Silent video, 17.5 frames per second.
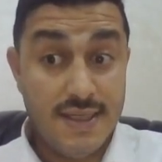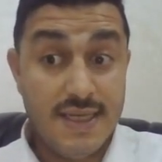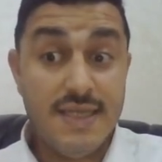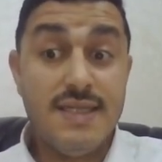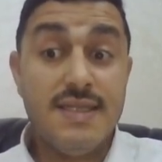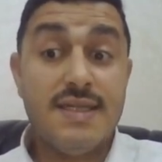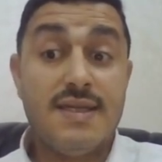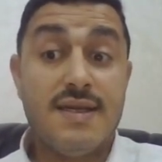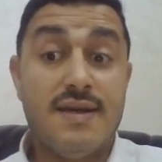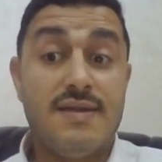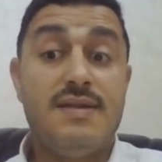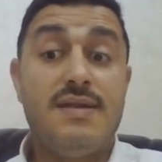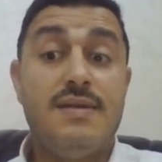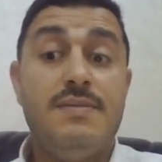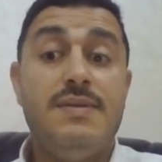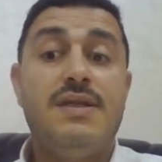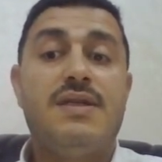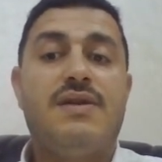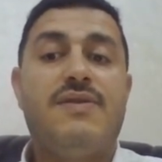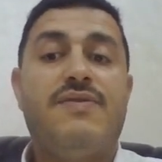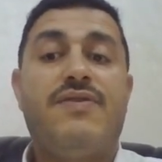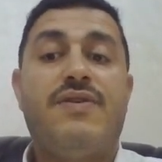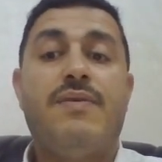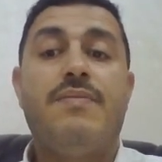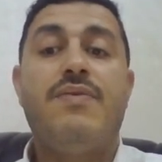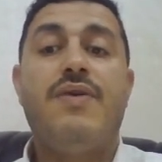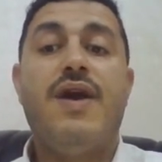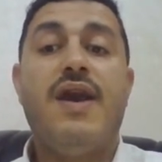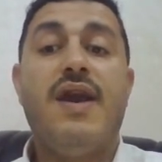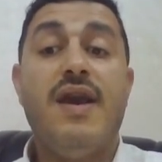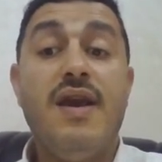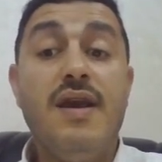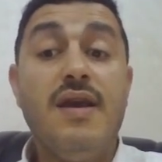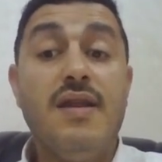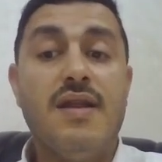10 centimeter from the
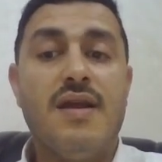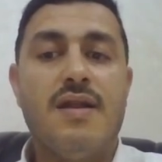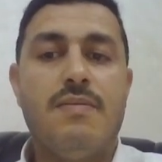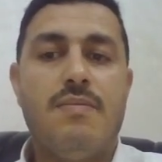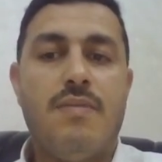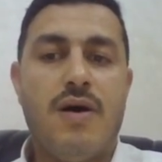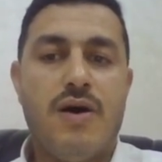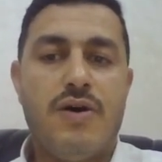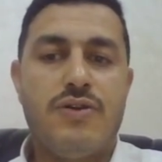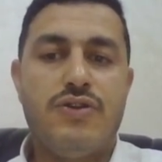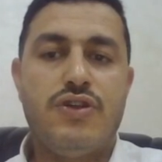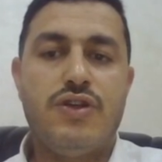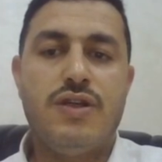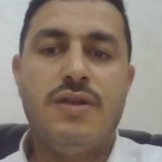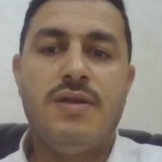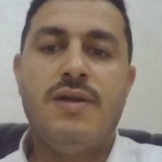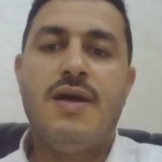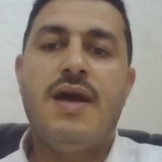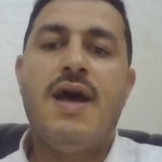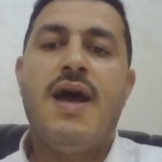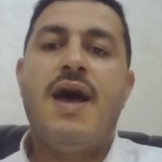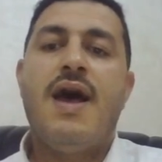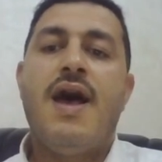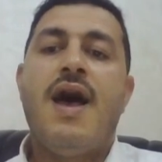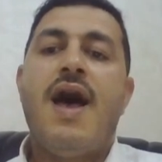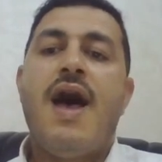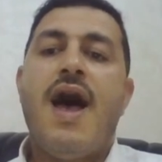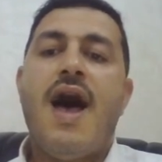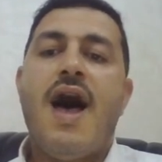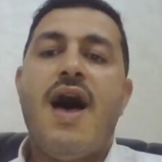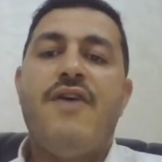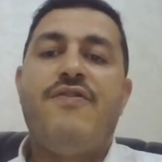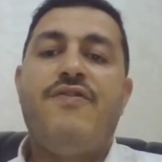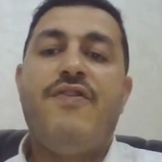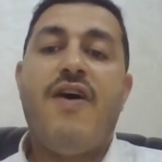anal margin
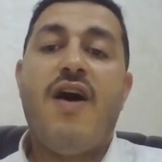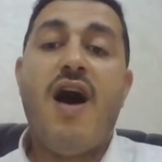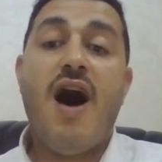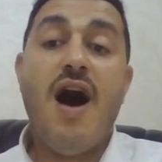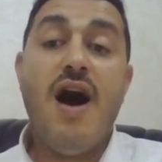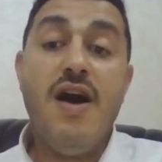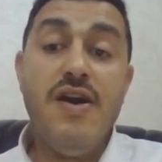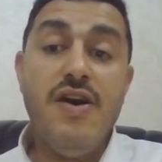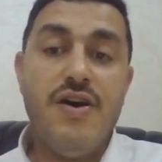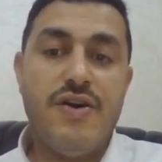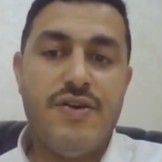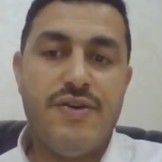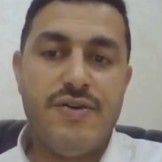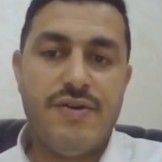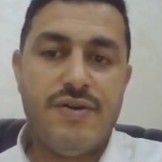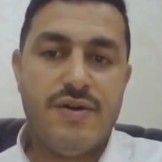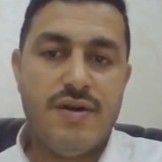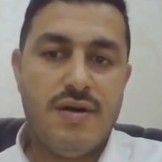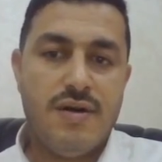have higher